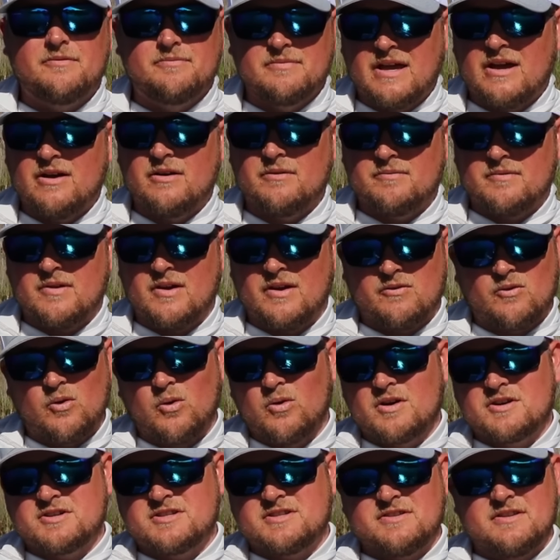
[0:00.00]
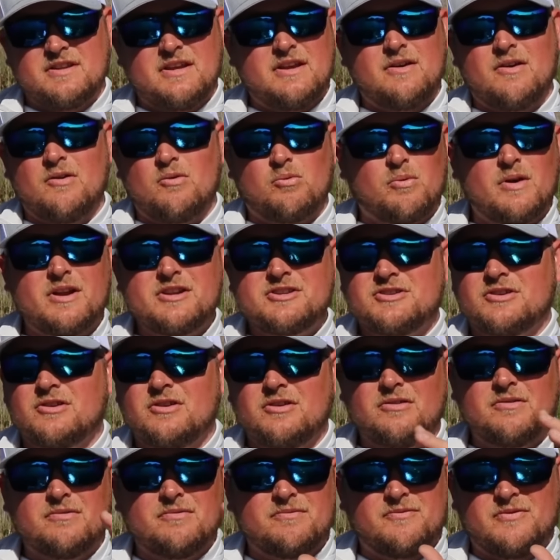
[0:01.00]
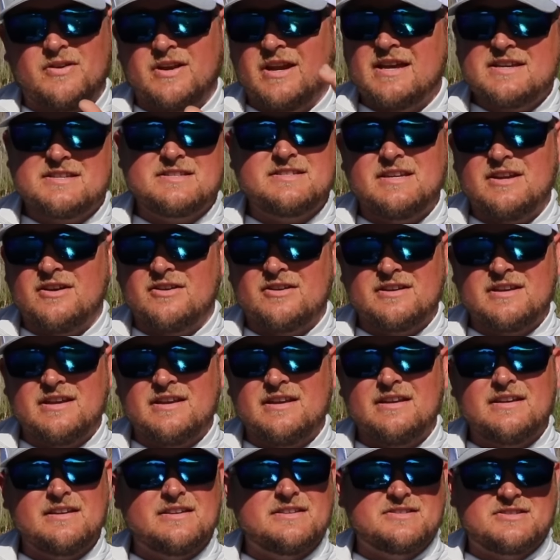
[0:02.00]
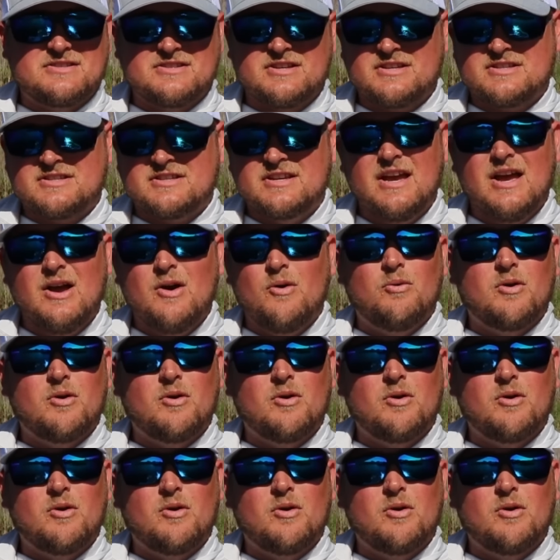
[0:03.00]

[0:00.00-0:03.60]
Now, of course, the original Finesse TRD is just